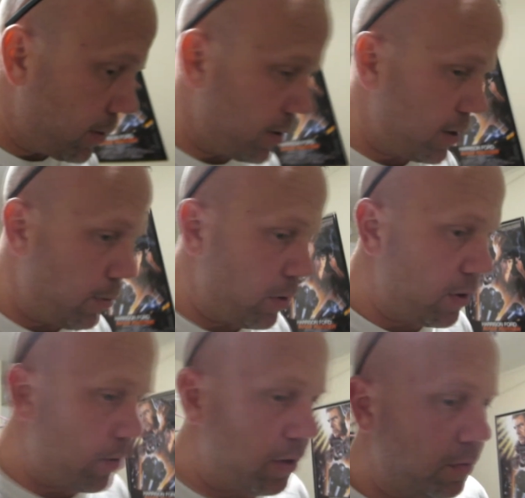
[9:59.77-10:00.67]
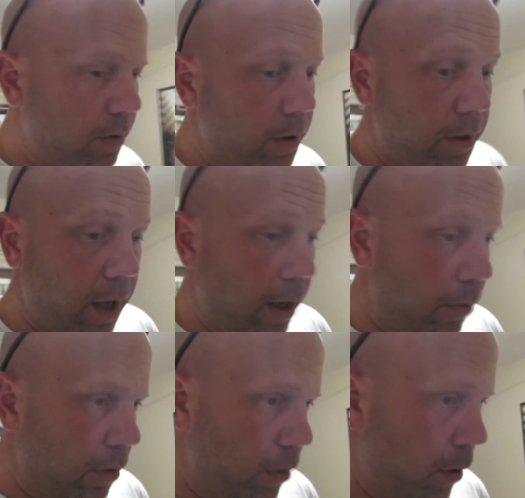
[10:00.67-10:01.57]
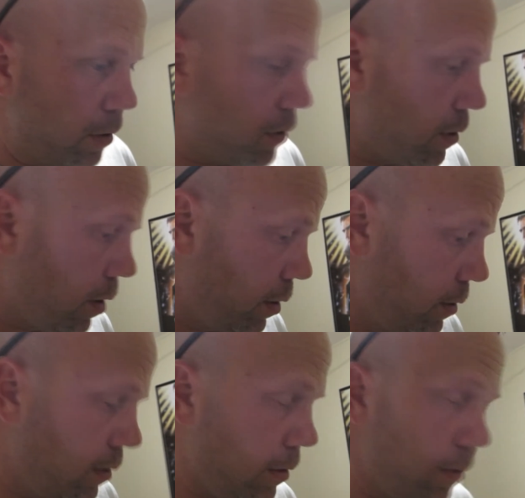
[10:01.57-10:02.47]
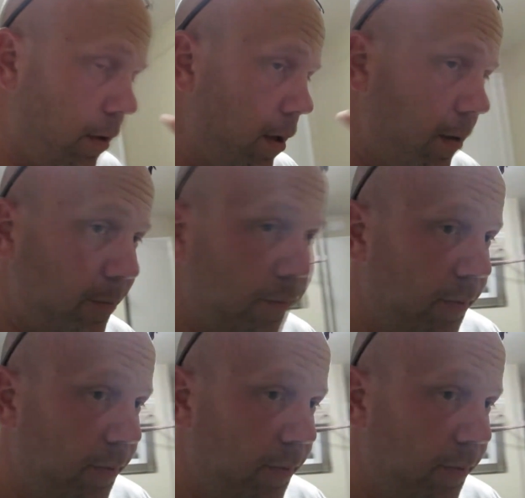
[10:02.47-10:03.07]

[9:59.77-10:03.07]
was somewhat stressful and got a really weird start. Um,